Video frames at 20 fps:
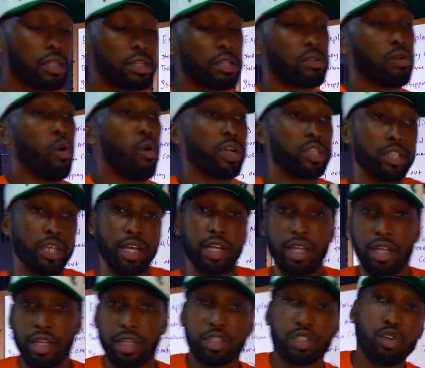going to any
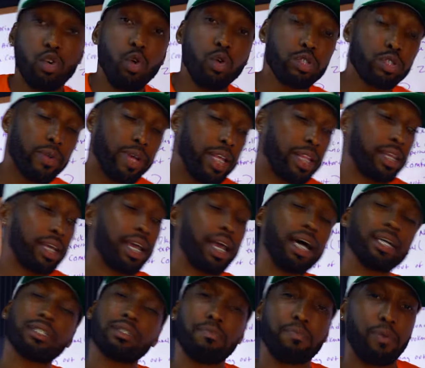of these schools or anything, I
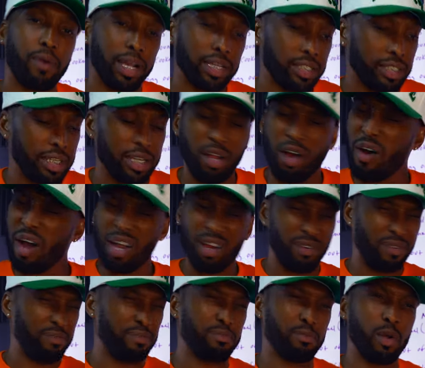suppressed it. No, I
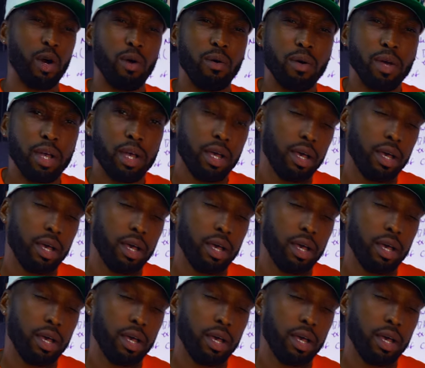don't know.